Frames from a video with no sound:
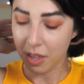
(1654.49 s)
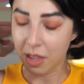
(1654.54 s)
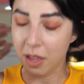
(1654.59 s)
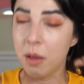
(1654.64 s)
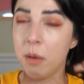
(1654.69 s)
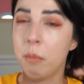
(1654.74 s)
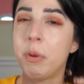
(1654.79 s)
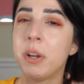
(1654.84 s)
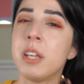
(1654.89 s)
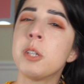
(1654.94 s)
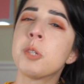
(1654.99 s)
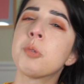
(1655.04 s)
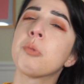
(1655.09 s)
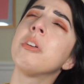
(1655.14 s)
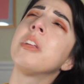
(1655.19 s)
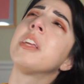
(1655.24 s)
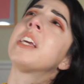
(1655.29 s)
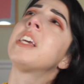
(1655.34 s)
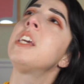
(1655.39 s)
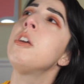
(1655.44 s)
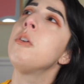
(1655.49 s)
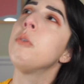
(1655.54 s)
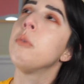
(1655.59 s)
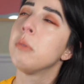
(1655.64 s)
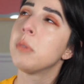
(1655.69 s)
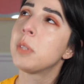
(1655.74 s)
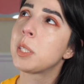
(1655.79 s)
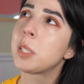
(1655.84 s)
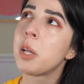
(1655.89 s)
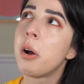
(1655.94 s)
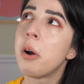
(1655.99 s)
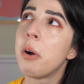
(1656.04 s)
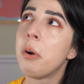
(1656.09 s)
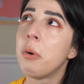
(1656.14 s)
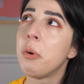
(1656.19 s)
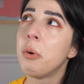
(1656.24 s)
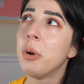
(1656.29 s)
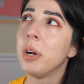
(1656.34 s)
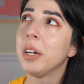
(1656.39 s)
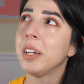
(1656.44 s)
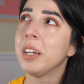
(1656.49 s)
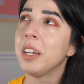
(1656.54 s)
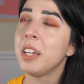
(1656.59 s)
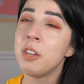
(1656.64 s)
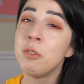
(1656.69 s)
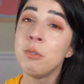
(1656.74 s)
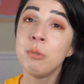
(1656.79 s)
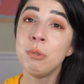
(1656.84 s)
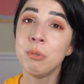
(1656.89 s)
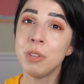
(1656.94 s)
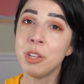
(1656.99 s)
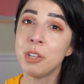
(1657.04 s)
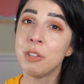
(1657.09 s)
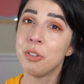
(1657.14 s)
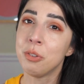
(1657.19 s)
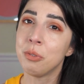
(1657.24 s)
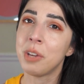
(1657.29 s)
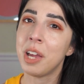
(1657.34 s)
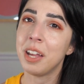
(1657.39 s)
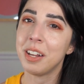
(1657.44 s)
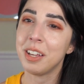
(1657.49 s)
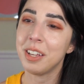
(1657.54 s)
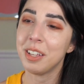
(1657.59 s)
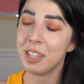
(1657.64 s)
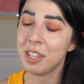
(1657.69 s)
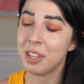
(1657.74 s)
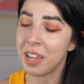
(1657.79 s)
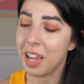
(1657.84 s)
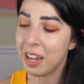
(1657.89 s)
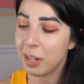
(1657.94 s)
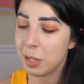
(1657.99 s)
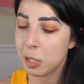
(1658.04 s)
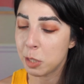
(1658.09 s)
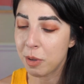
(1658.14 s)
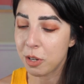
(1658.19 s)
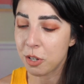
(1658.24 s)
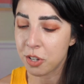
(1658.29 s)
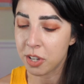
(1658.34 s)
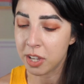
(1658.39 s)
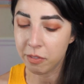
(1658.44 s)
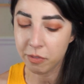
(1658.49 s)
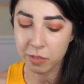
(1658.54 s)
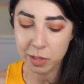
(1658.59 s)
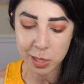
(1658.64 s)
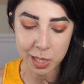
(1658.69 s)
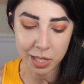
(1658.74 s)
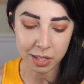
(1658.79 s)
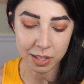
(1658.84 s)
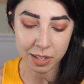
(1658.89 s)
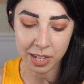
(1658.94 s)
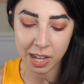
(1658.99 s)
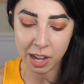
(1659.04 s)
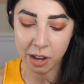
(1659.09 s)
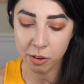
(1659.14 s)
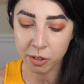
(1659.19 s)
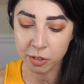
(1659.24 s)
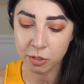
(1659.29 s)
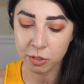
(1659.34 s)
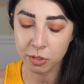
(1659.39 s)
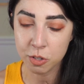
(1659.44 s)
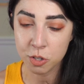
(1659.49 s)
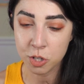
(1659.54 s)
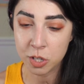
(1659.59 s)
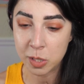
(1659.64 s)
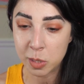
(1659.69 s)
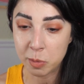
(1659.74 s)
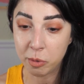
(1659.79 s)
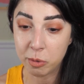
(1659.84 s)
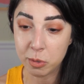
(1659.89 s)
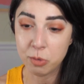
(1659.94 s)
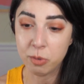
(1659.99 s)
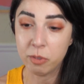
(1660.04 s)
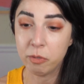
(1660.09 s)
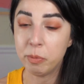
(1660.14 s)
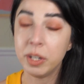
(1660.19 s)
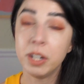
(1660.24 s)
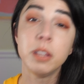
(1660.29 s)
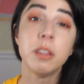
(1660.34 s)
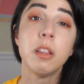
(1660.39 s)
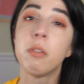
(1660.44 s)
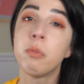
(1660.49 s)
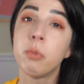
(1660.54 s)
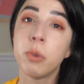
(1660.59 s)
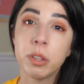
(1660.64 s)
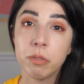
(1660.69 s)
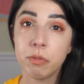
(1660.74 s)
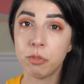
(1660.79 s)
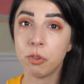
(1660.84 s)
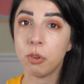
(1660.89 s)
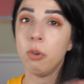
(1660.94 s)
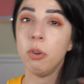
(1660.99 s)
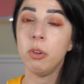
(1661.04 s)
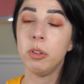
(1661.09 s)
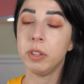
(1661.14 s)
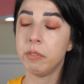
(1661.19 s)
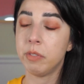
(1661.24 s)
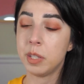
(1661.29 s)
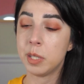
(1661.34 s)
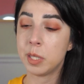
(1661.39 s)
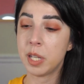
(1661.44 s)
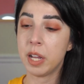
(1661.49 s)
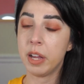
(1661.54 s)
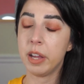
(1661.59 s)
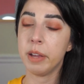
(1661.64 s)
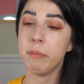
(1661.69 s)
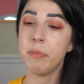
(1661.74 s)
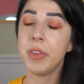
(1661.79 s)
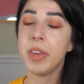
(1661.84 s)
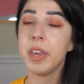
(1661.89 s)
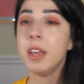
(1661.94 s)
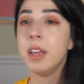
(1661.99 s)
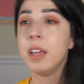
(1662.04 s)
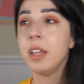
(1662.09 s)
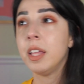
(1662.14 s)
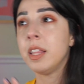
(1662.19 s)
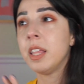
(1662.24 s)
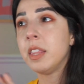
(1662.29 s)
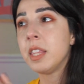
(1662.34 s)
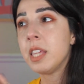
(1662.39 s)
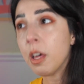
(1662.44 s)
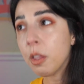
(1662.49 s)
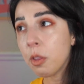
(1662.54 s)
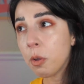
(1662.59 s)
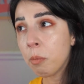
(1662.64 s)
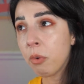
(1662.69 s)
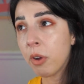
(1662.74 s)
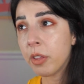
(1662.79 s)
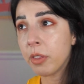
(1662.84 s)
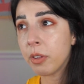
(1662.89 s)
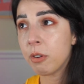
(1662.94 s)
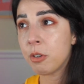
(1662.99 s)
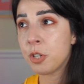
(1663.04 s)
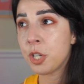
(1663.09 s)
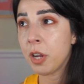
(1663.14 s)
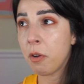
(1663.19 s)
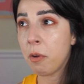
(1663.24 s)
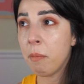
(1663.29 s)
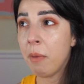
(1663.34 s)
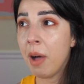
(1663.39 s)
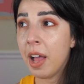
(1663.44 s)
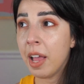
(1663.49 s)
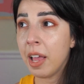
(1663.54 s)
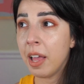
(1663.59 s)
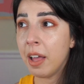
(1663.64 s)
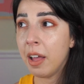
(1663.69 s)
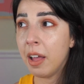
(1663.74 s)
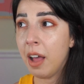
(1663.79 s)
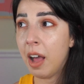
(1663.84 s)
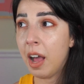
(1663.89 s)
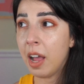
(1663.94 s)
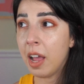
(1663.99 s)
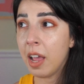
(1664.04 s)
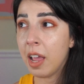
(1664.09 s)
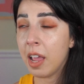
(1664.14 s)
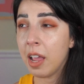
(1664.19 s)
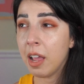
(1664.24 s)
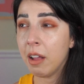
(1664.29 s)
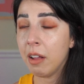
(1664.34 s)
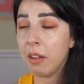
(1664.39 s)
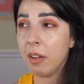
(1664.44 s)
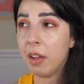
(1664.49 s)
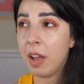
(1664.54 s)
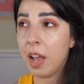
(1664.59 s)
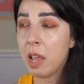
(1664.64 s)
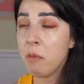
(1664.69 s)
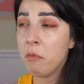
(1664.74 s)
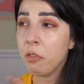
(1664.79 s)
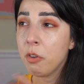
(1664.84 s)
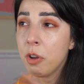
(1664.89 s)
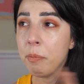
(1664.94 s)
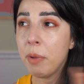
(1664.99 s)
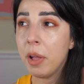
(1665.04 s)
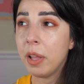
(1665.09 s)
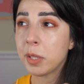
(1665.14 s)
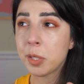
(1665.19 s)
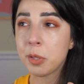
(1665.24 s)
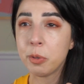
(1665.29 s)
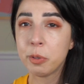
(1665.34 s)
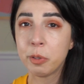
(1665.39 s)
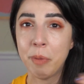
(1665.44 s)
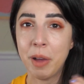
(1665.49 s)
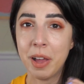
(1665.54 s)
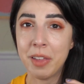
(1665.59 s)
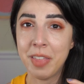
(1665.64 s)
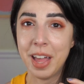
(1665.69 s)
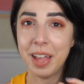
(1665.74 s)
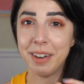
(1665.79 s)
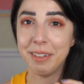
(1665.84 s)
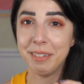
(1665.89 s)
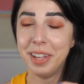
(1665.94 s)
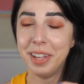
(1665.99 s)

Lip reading: he's really cute, so you do get it. You get it, especially if it's like a character that she's supposed to have been in love with for all of this time. And then the other brother, Jeremiah, I am very puzzled by that